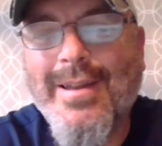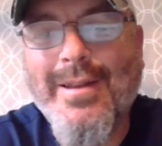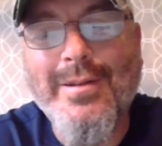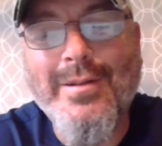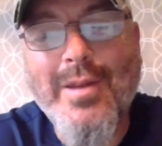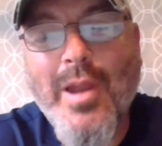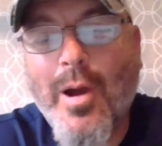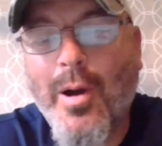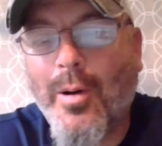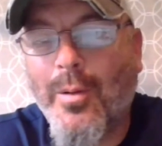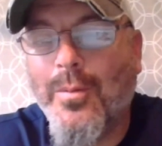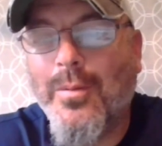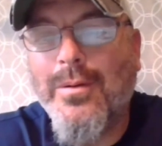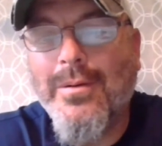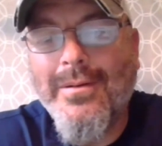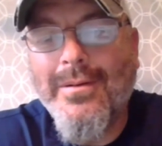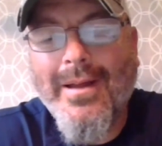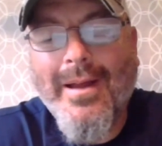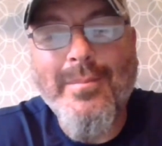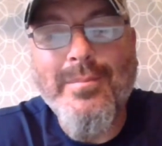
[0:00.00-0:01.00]

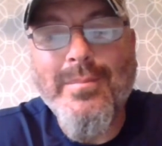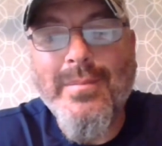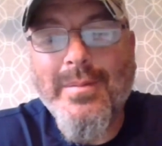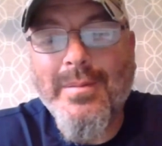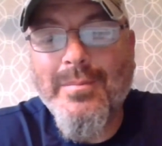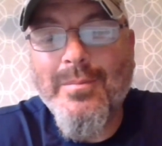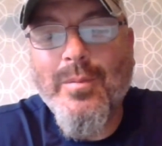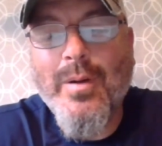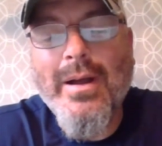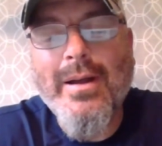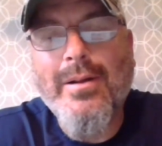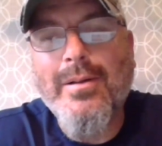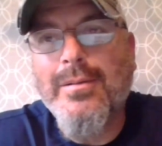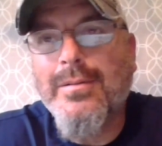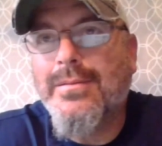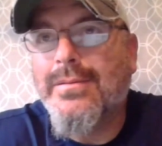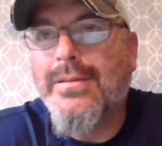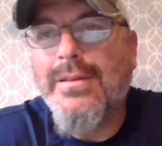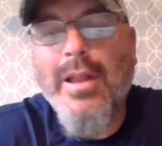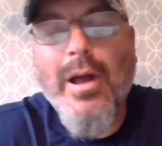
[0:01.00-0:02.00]
No, I'm
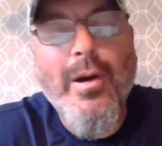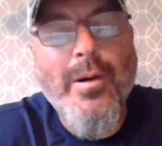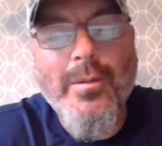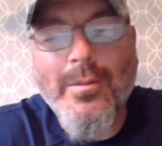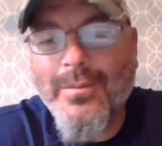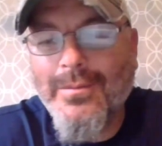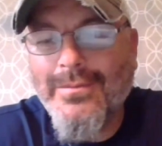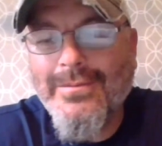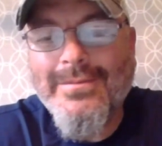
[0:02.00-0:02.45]
well. No.